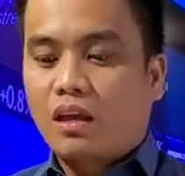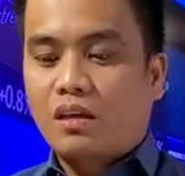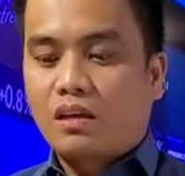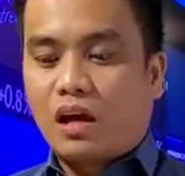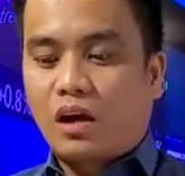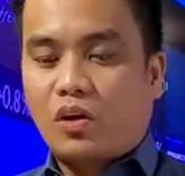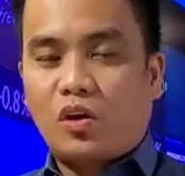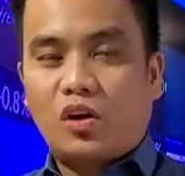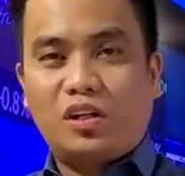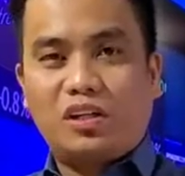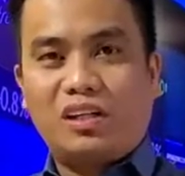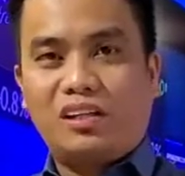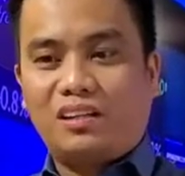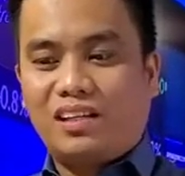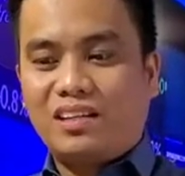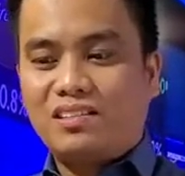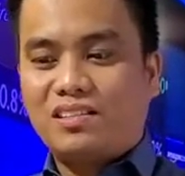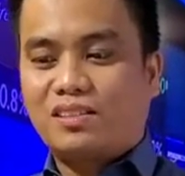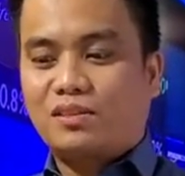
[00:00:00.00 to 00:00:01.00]

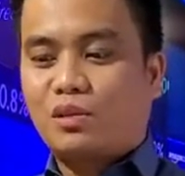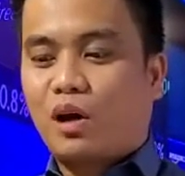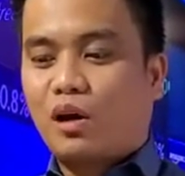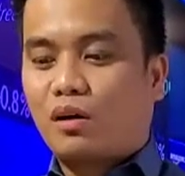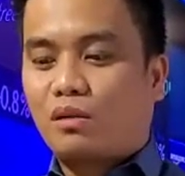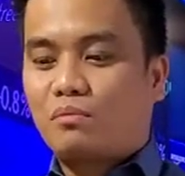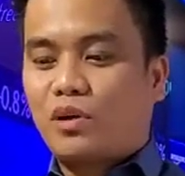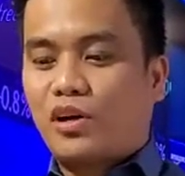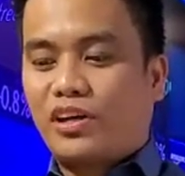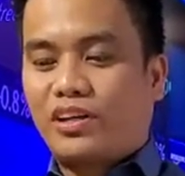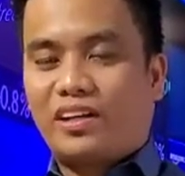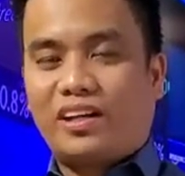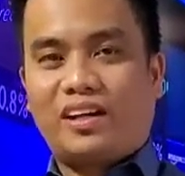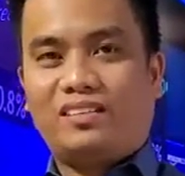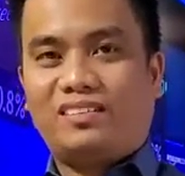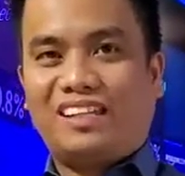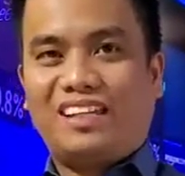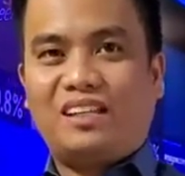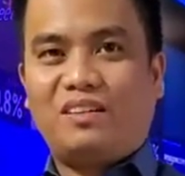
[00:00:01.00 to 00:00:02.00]
Accordingly, stock
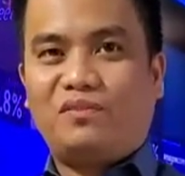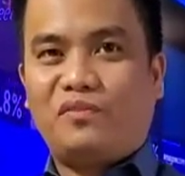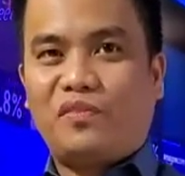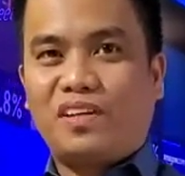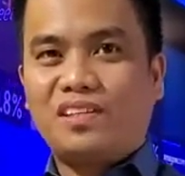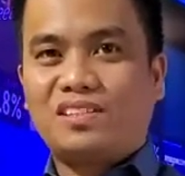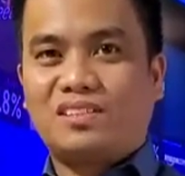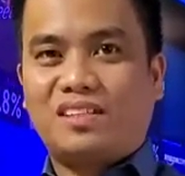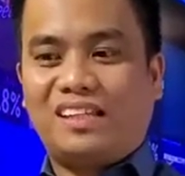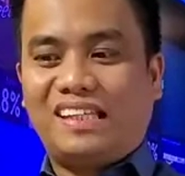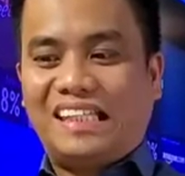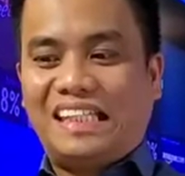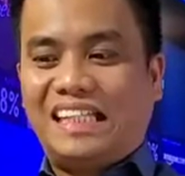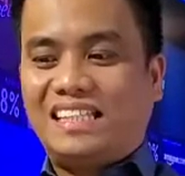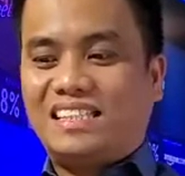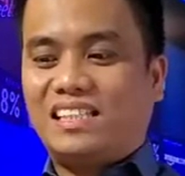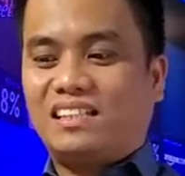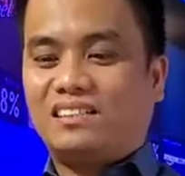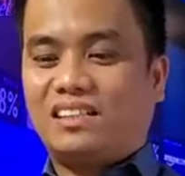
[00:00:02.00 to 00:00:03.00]
market investing
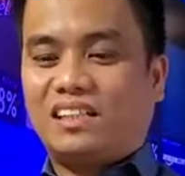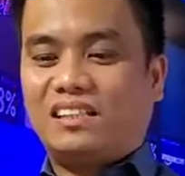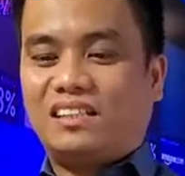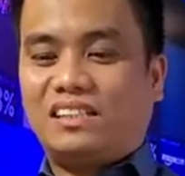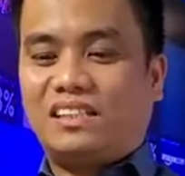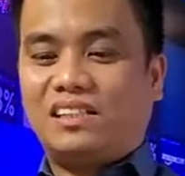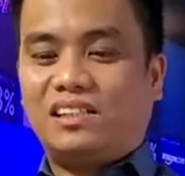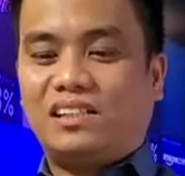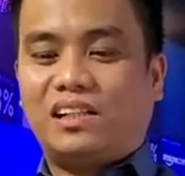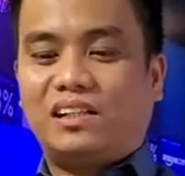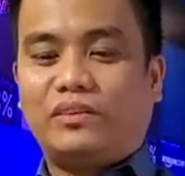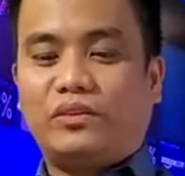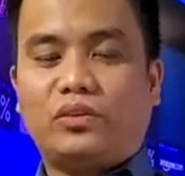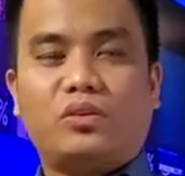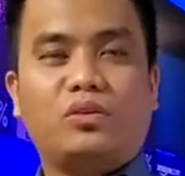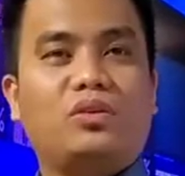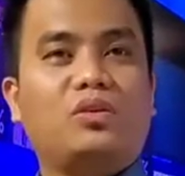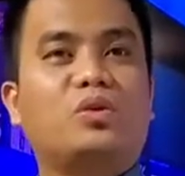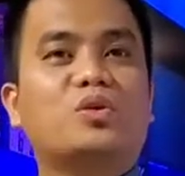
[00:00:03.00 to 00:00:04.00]
isn't ideal
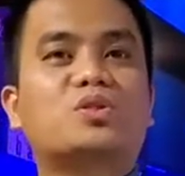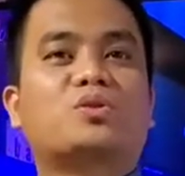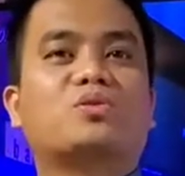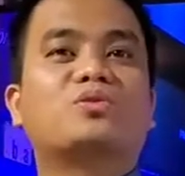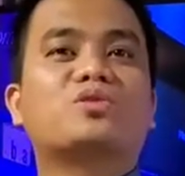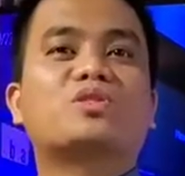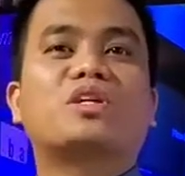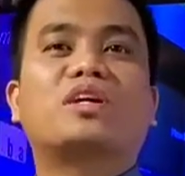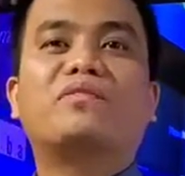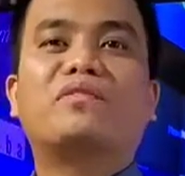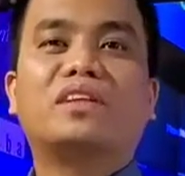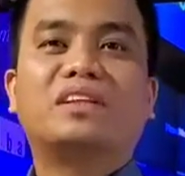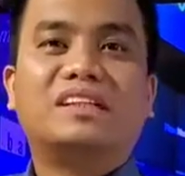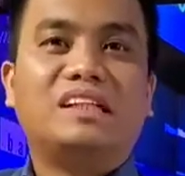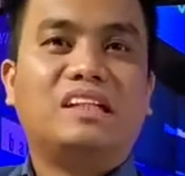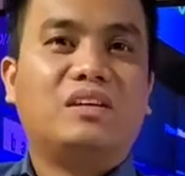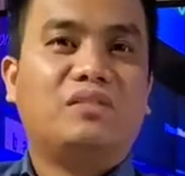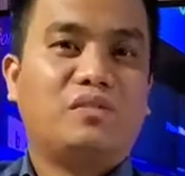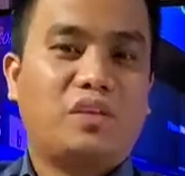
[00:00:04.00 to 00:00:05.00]
to those
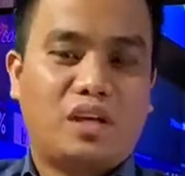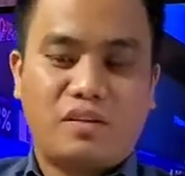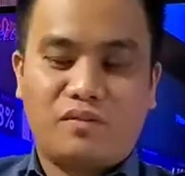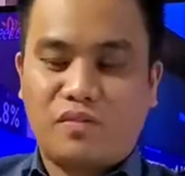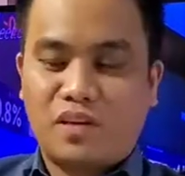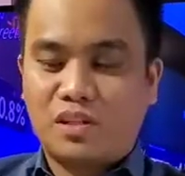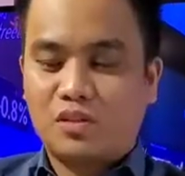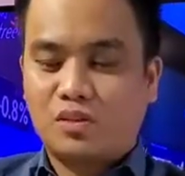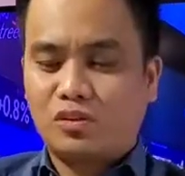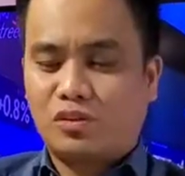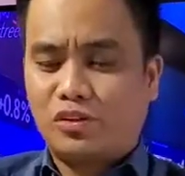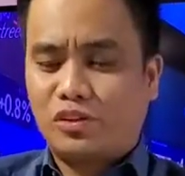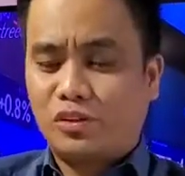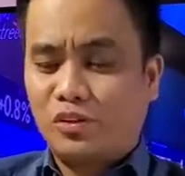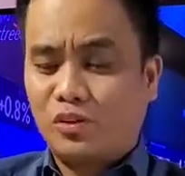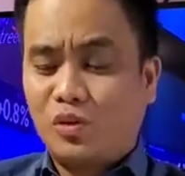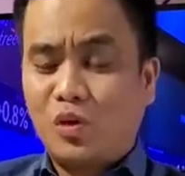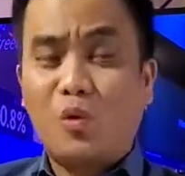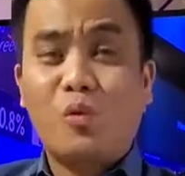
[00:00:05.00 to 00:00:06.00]
conservative
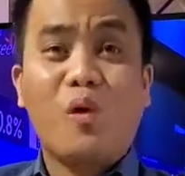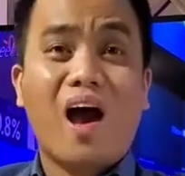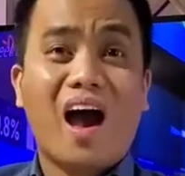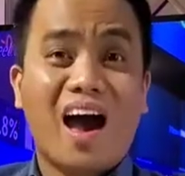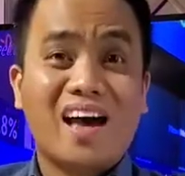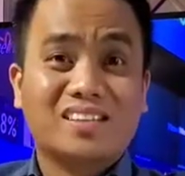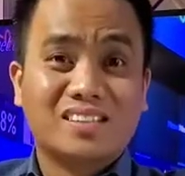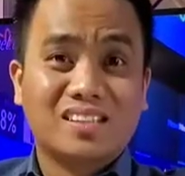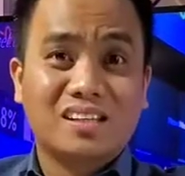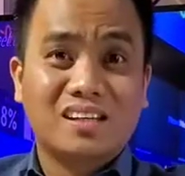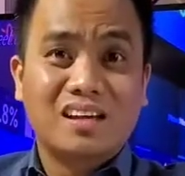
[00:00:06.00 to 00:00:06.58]
investors. You know what?